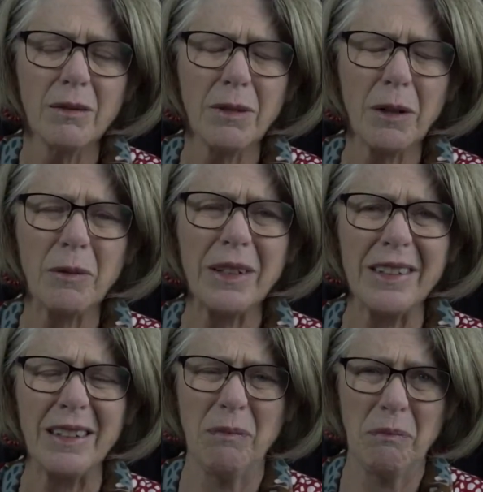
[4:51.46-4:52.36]
But we
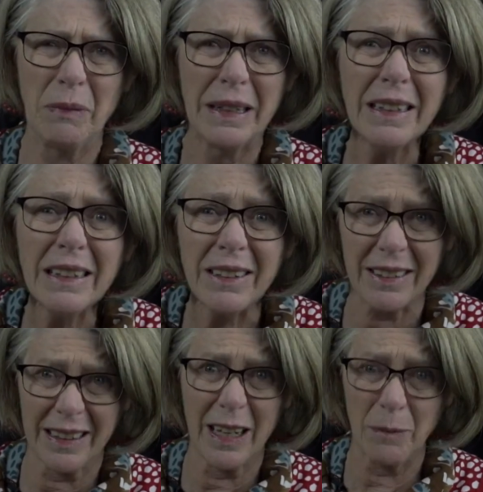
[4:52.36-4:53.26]
didn't mean to
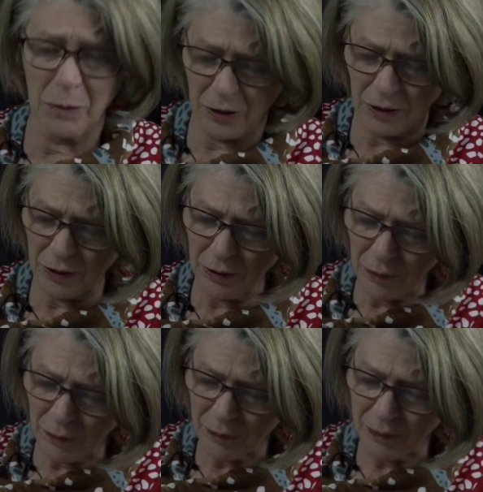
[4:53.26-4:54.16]
come to you,
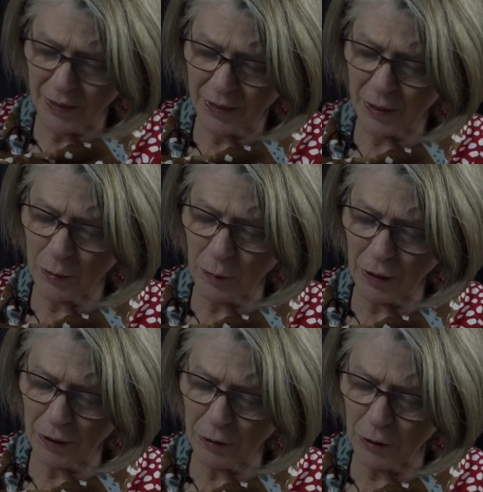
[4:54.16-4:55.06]
said
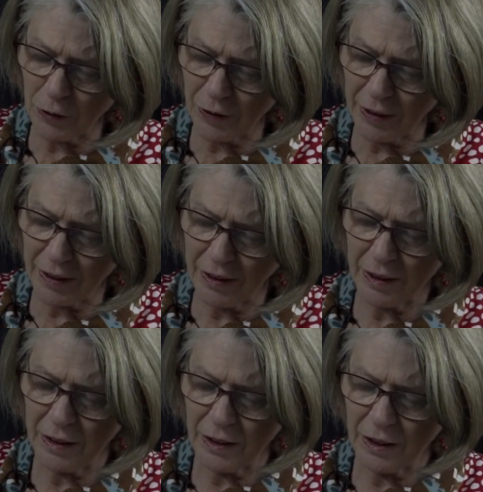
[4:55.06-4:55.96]
Molly truthfully.
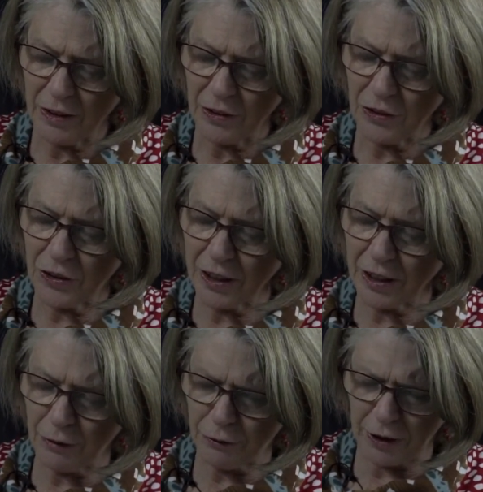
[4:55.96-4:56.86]
Chinky
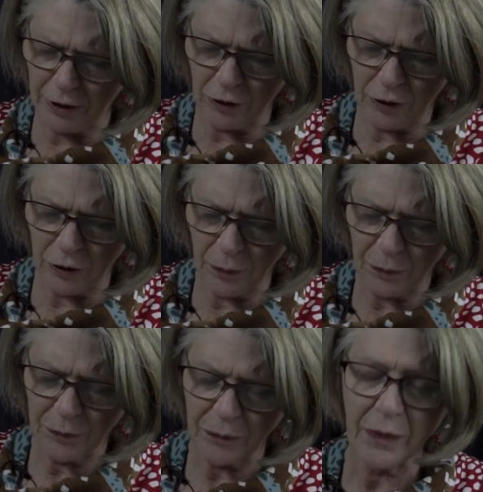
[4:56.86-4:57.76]
frowned at her.
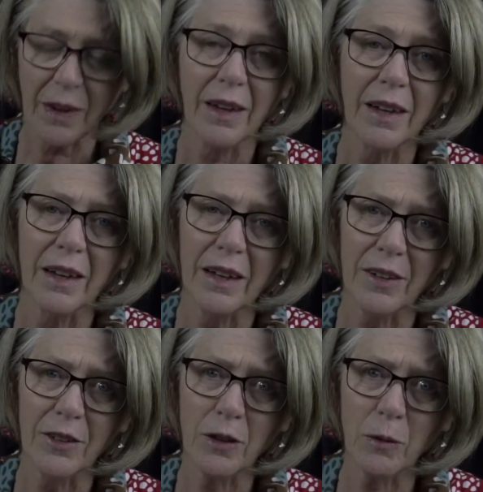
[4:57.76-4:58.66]
He
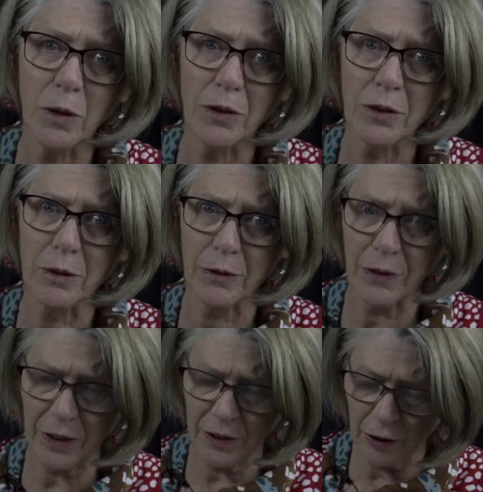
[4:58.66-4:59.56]
didn't want to
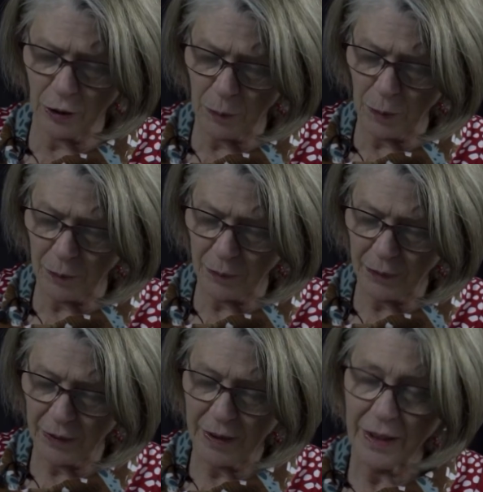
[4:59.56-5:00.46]
offend the goblin.
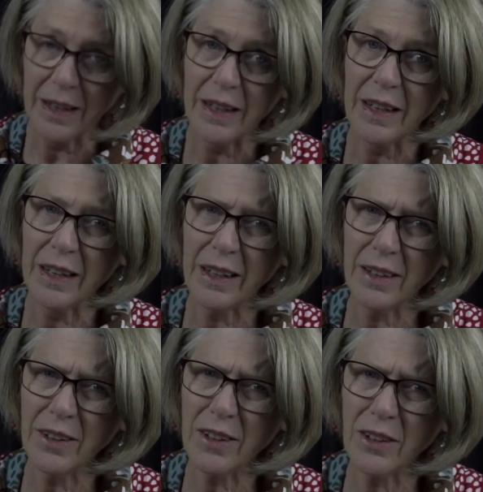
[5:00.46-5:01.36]
He
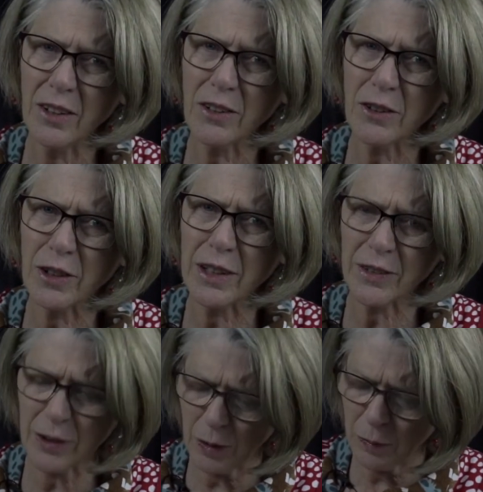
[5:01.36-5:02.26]
did not
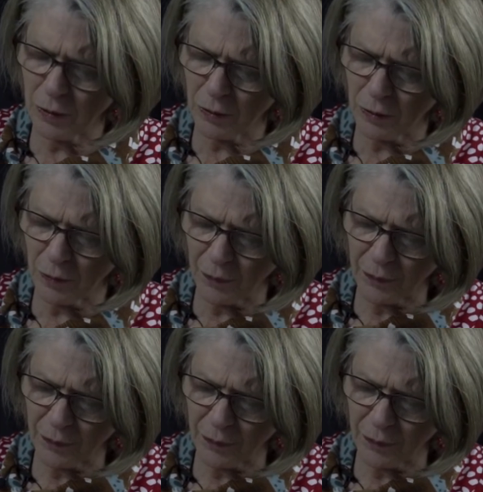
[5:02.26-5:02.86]
trust him at all.